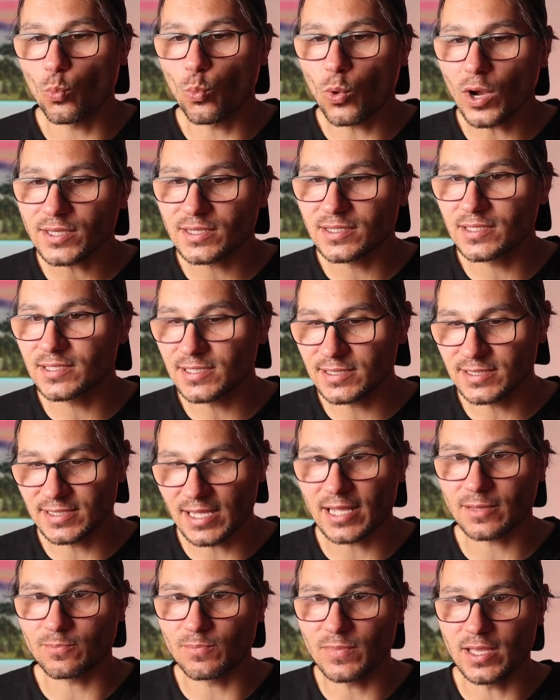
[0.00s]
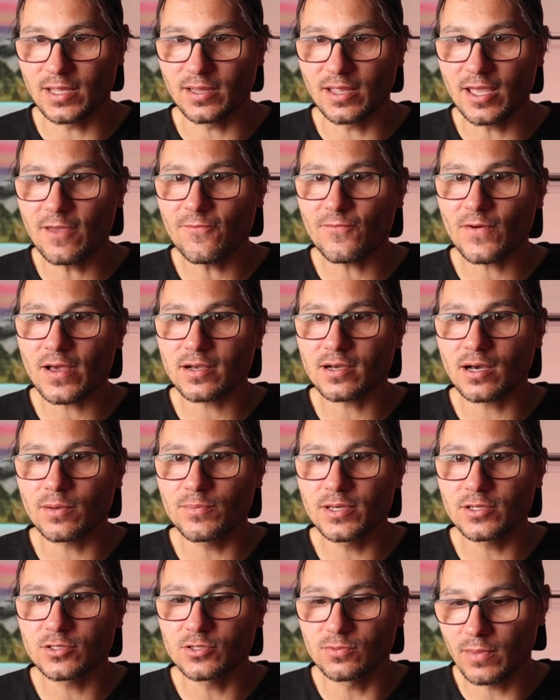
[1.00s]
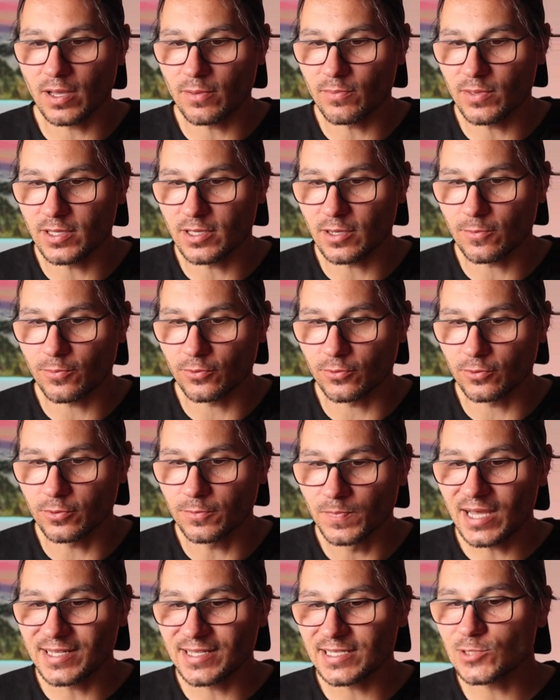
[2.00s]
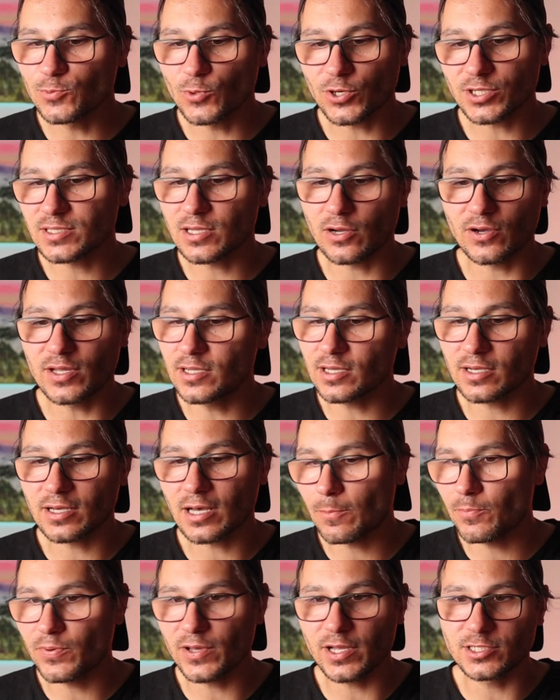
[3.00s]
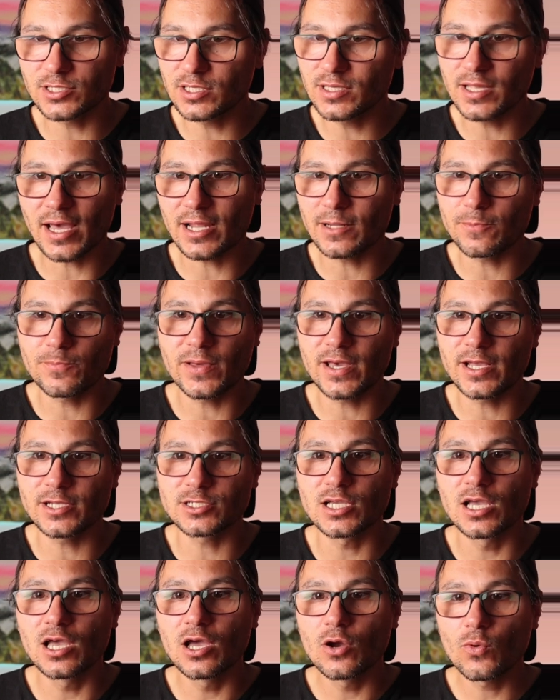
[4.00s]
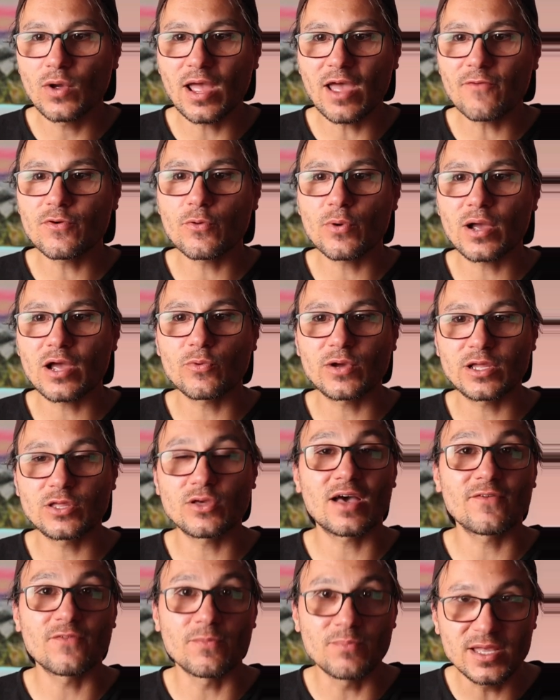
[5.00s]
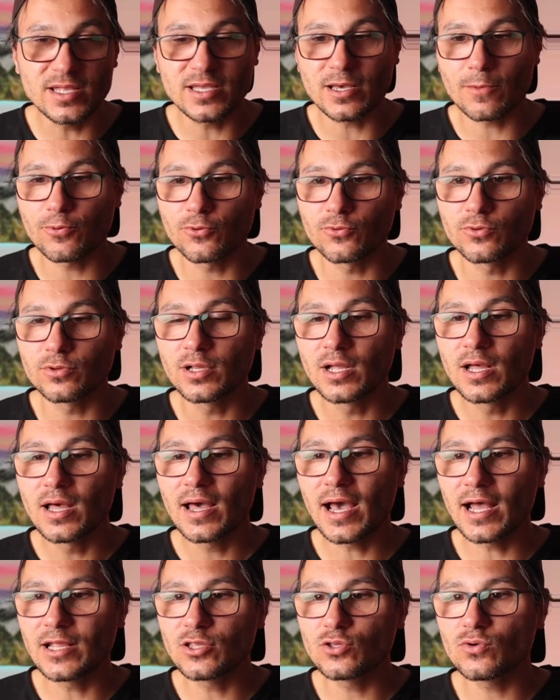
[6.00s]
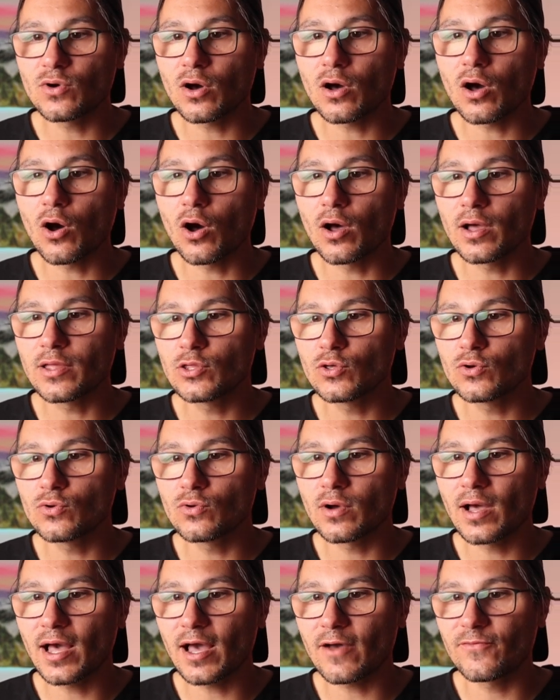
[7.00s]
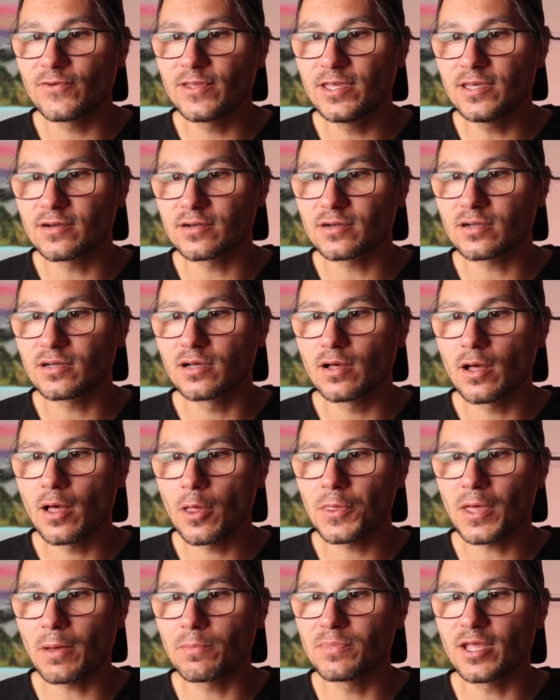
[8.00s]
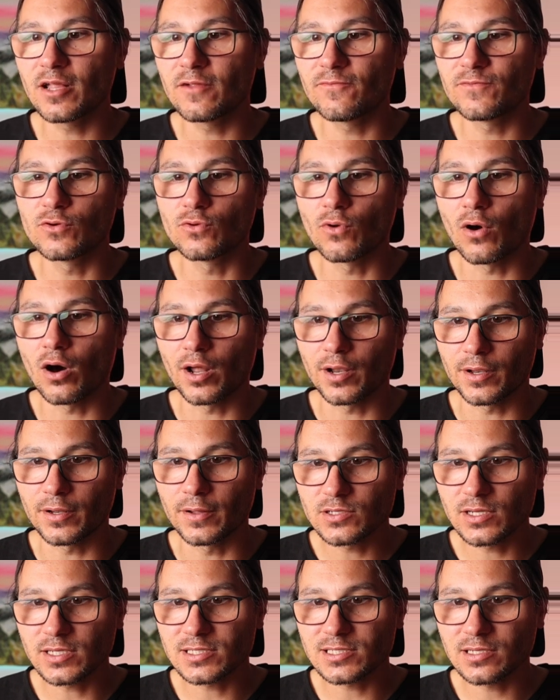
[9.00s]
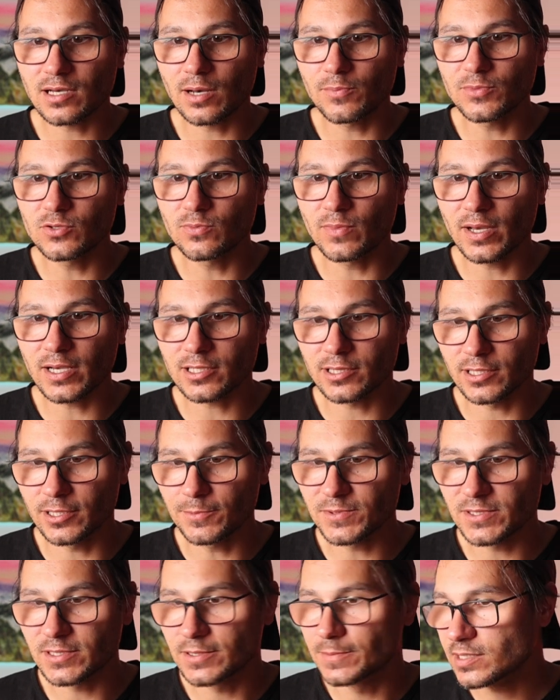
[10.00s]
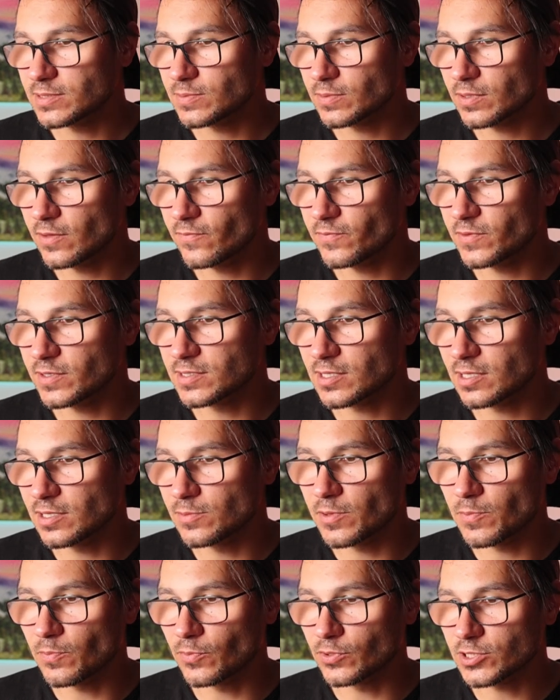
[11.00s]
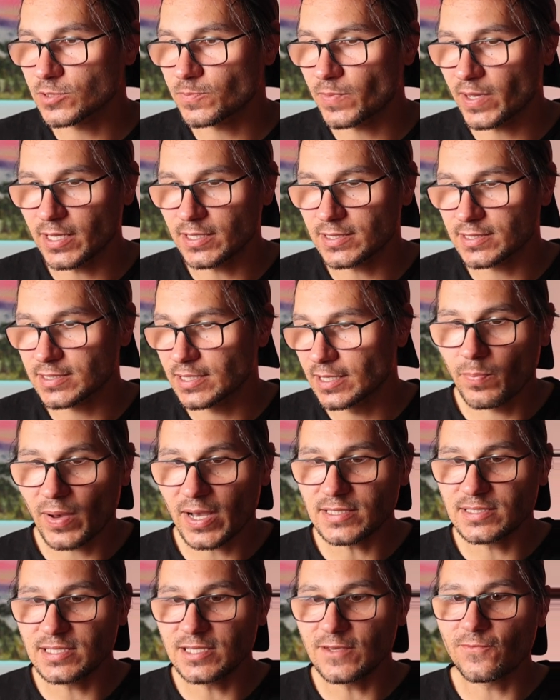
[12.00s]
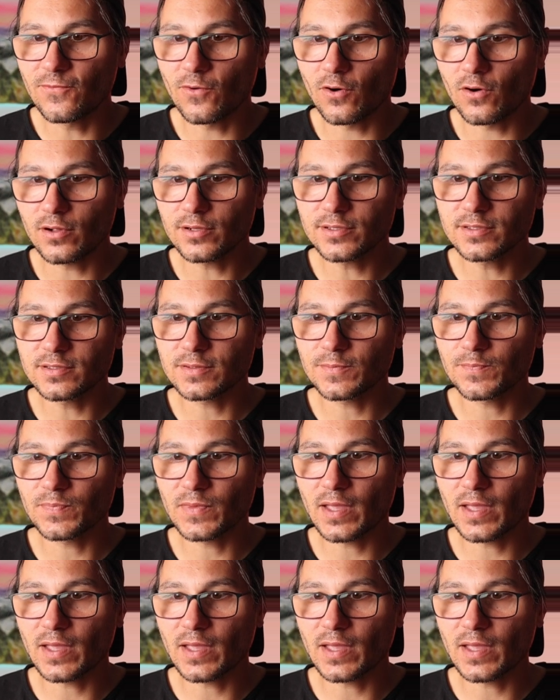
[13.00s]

what does that mean? If I come here to my media pool, and this works now in the cut page, in the edit page, everywhere where you have a media pool, and you have here thumbnail view on. So let's come to my clips. Let's give this a little bit more space. By default,